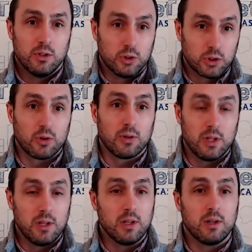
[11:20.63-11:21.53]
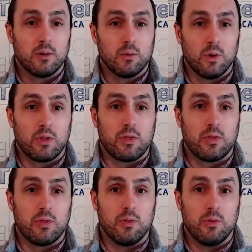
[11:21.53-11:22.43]
journey with
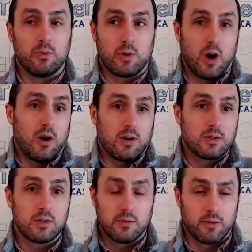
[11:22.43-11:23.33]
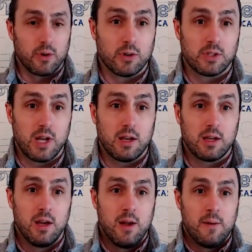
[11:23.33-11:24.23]
cars for your sake?